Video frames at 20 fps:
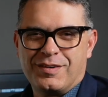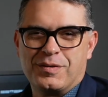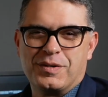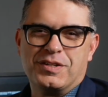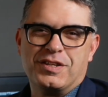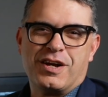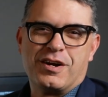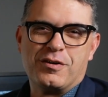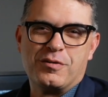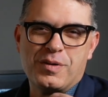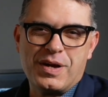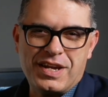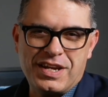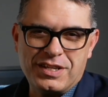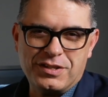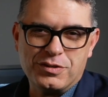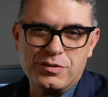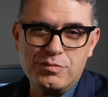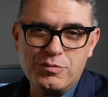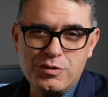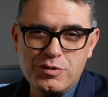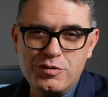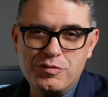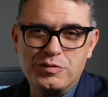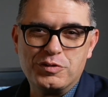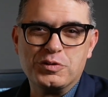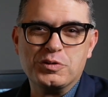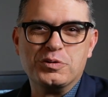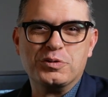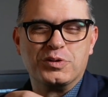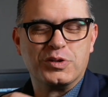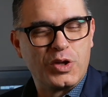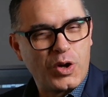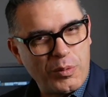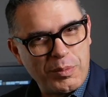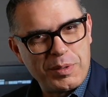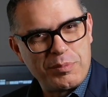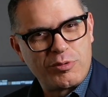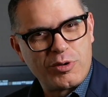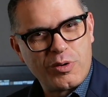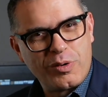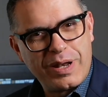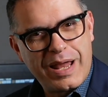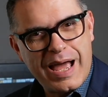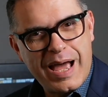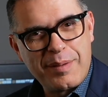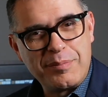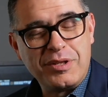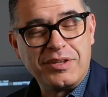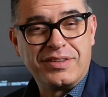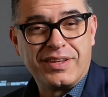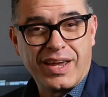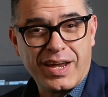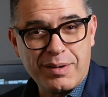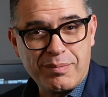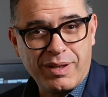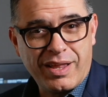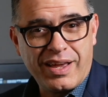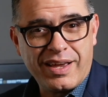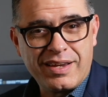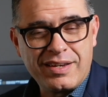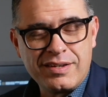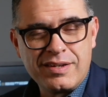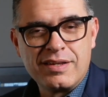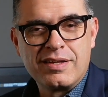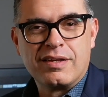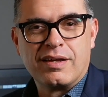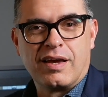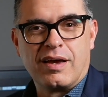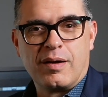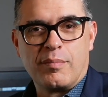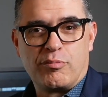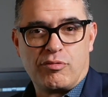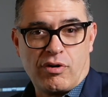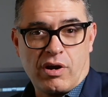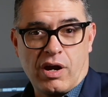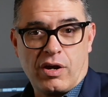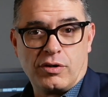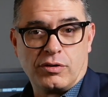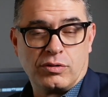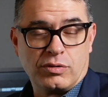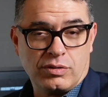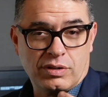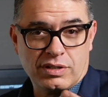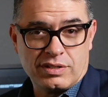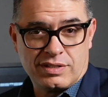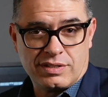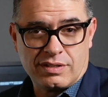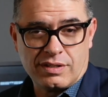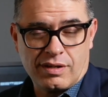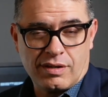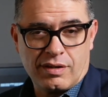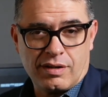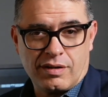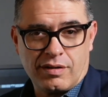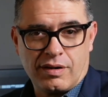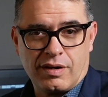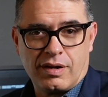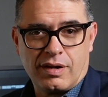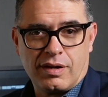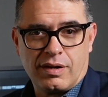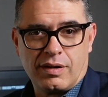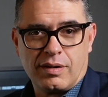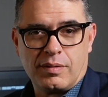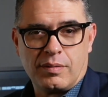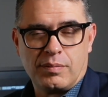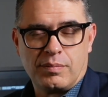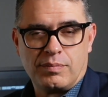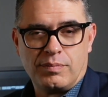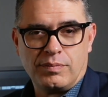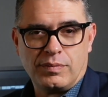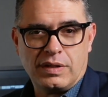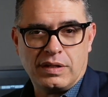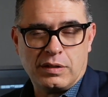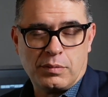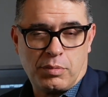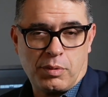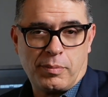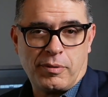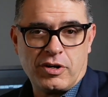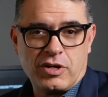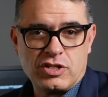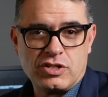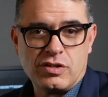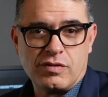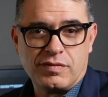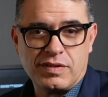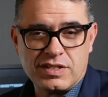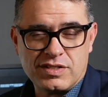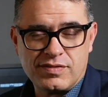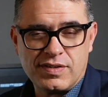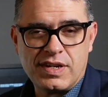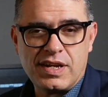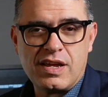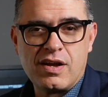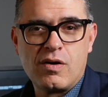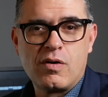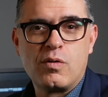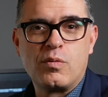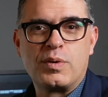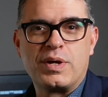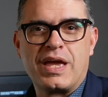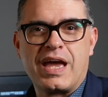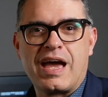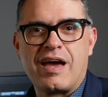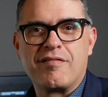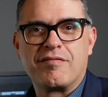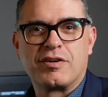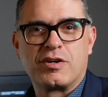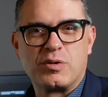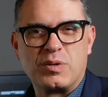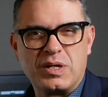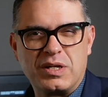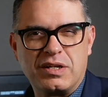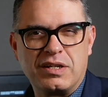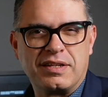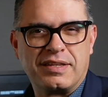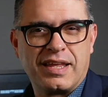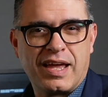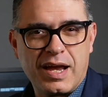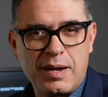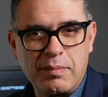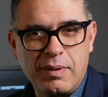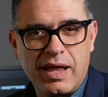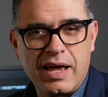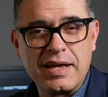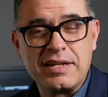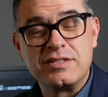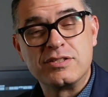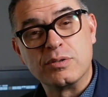We're now ready to move to Tech3lab, the timeline. Prior to this, in the preparation of this video, we have created a timeline.